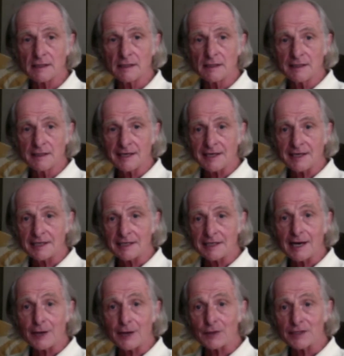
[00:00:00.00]
and
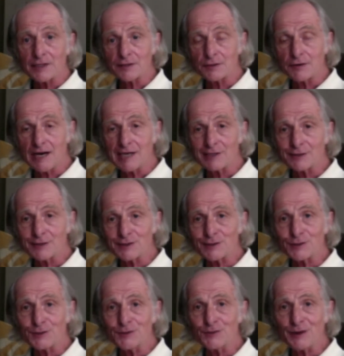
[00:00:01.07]
now as graduate
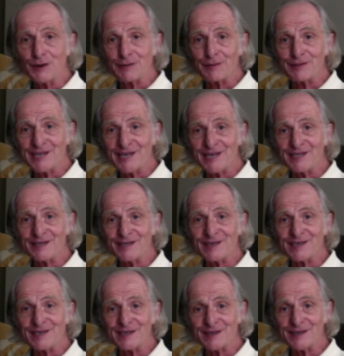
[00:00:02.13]
student representatives on
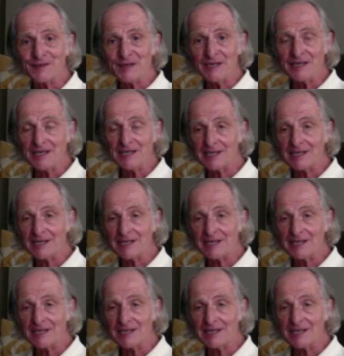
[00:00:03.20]
the committee,